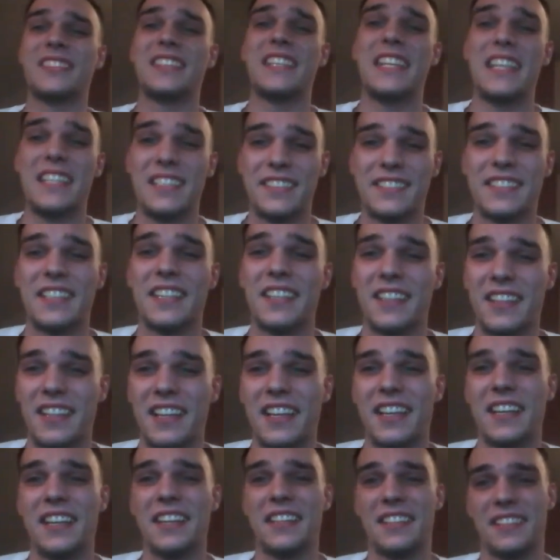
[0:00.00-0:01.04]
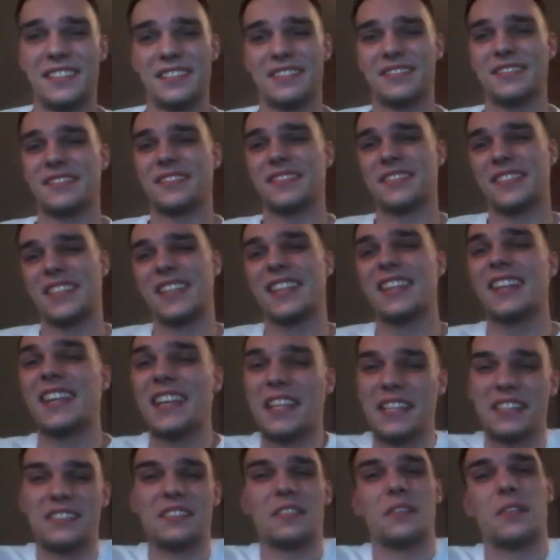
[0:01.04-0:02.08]
decently. It
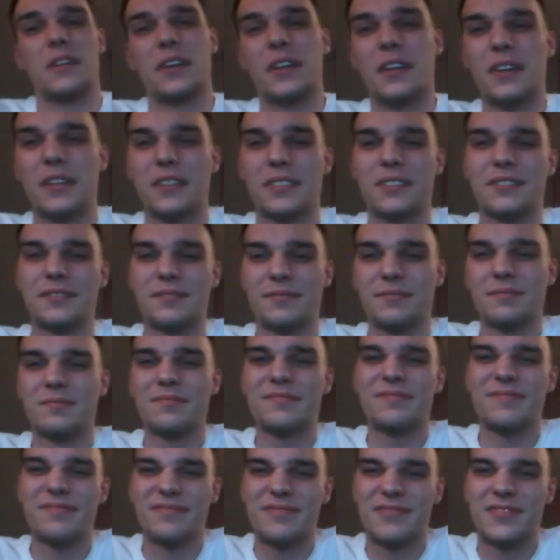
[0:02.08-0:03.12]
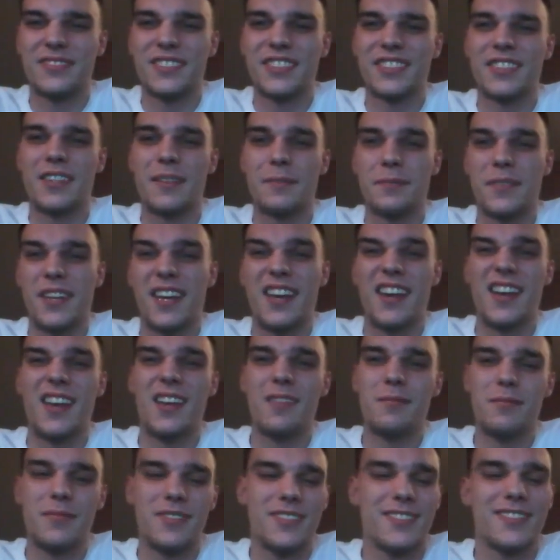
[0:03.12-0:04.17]
leaks oil
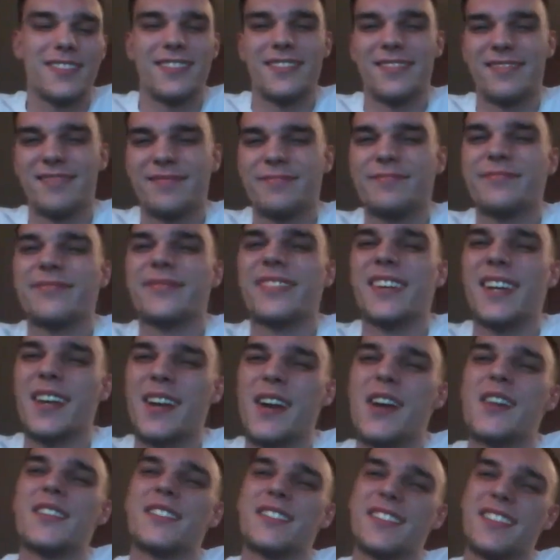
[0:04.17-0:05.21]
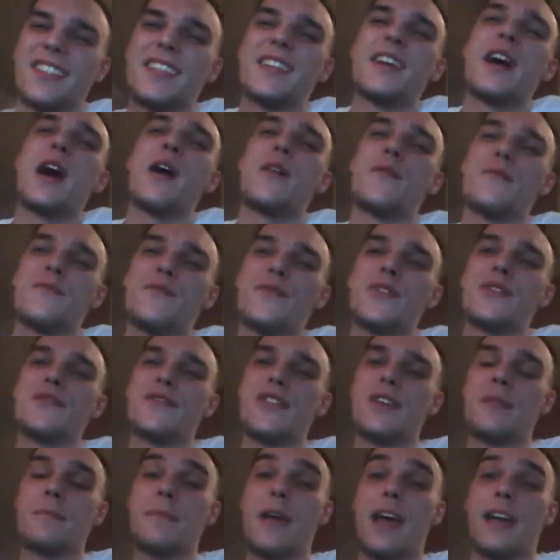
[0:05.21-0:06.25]
sometimes. It goes leak. I'll
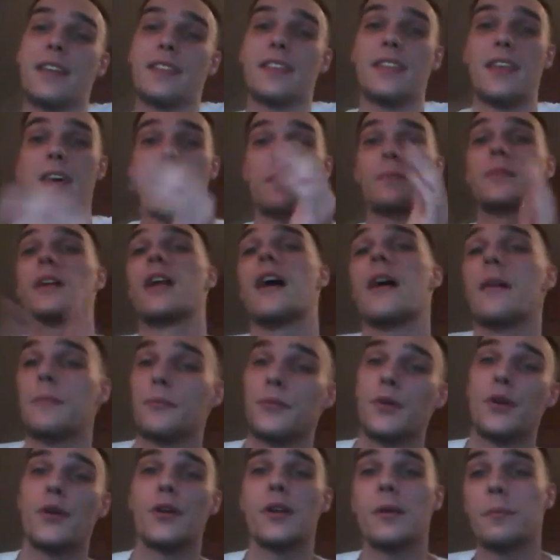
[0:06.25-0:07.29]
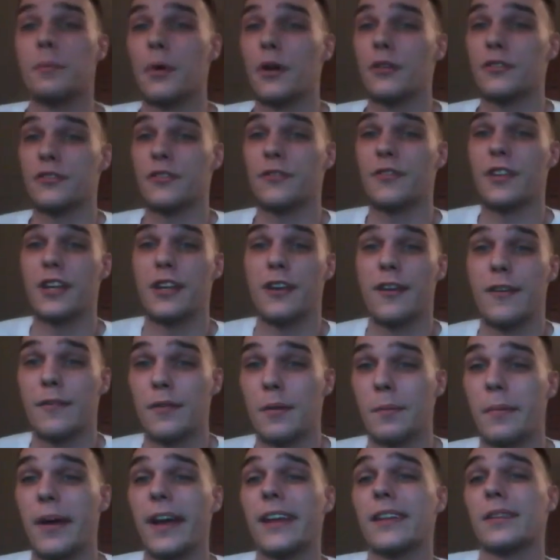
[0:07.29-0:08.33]
revert back to that. But I'm going to post a video of
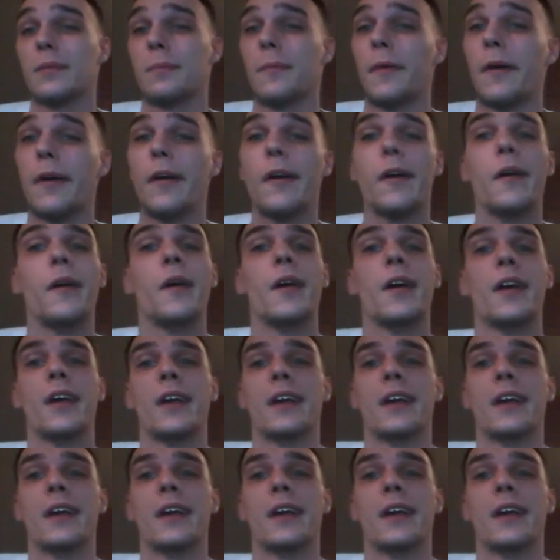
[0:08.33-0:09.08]
the bike tomorrow.